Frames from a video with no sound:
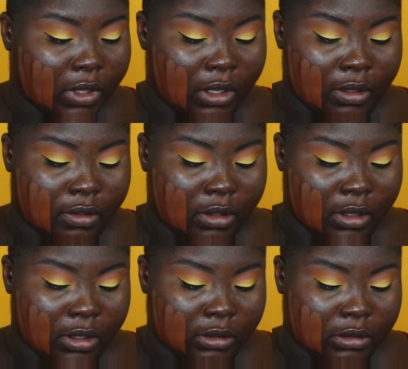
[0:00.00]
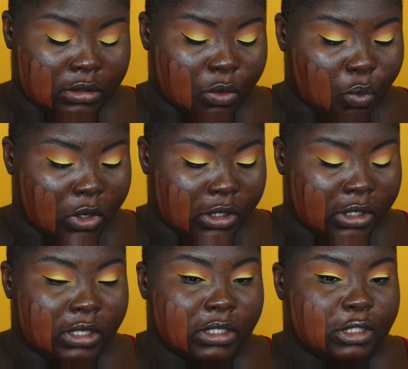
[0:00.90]
And this
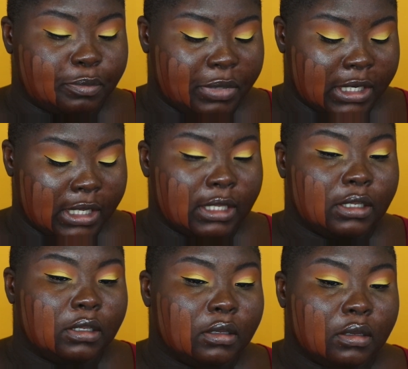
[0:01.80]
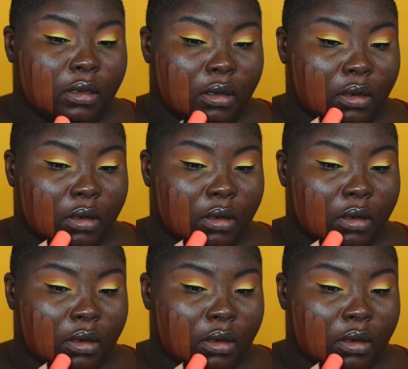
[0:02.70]
one is Benin.